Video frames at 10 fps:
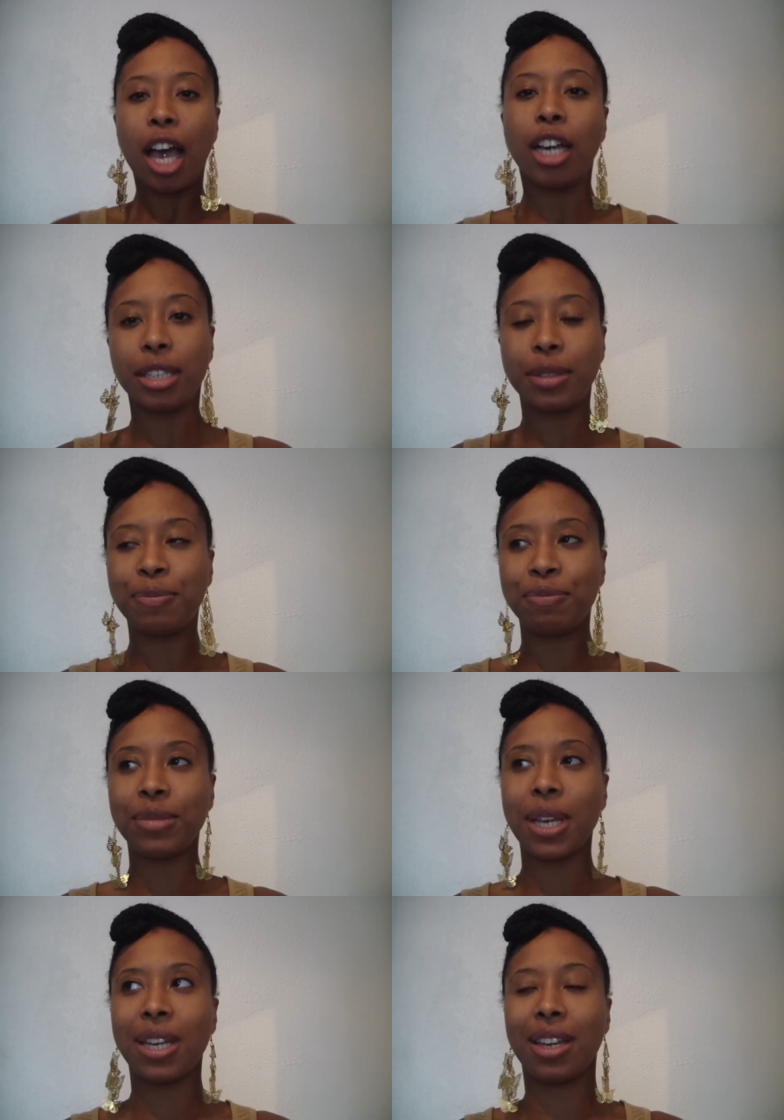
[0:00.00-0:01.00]

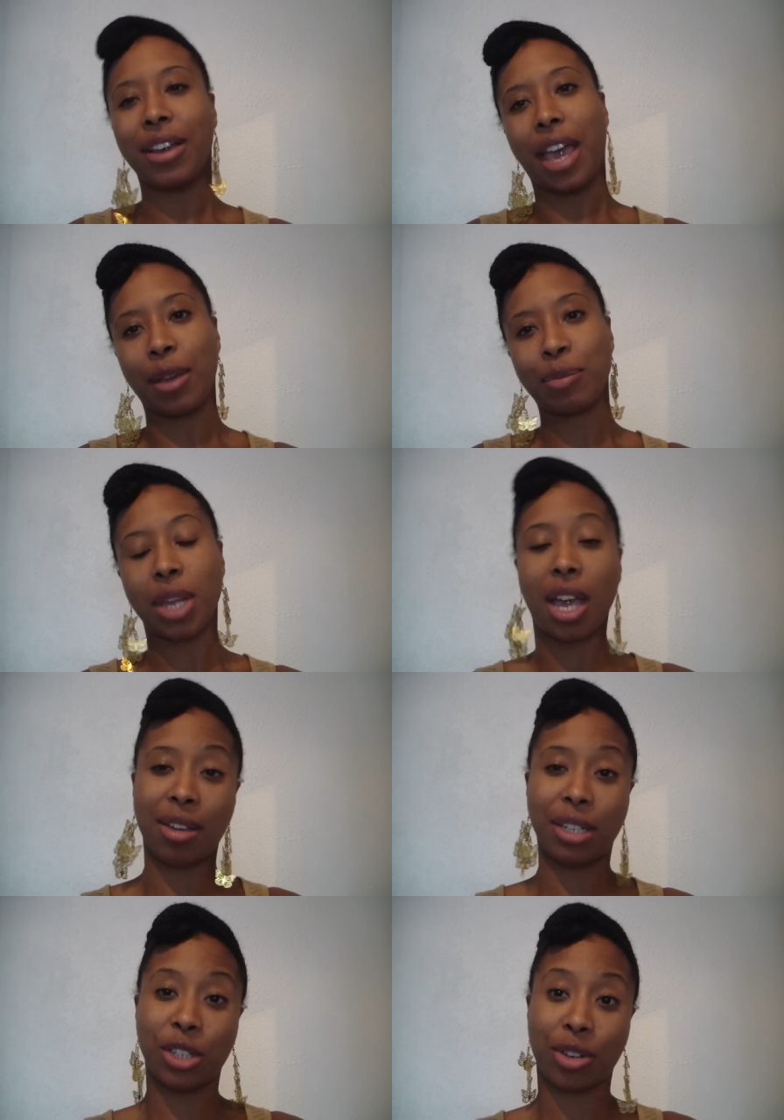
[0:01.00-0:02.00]
Um, okay,
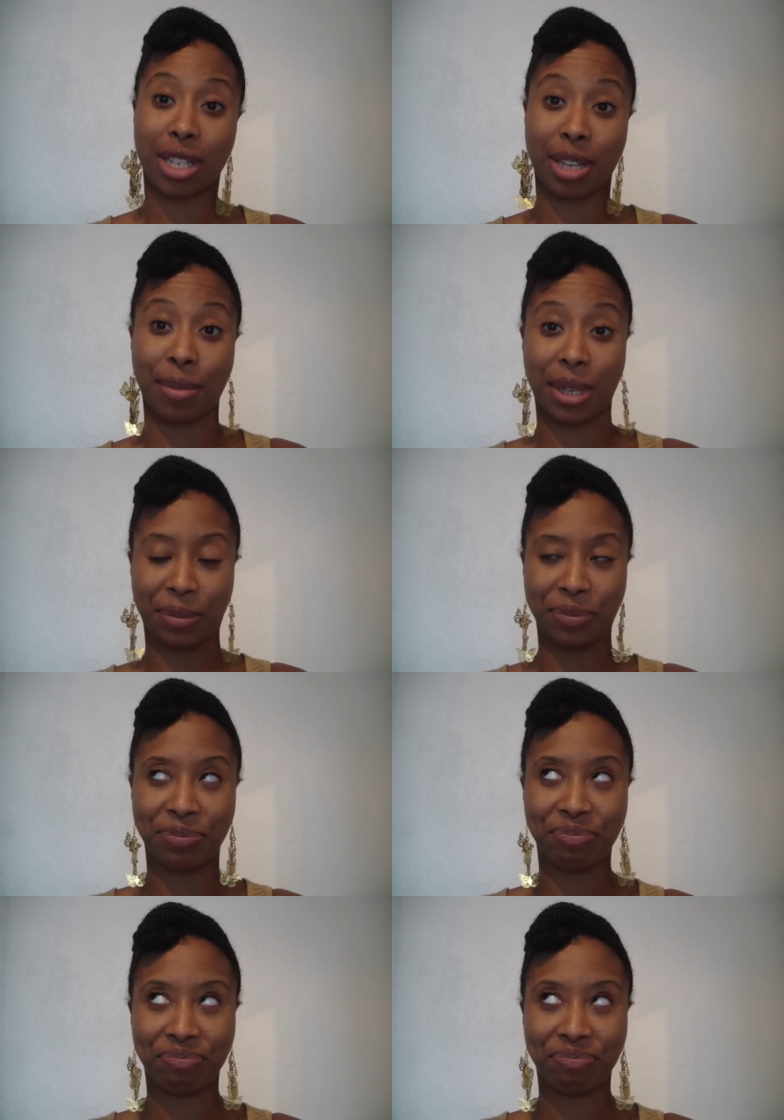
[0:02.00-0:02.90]
I'm gonna try something.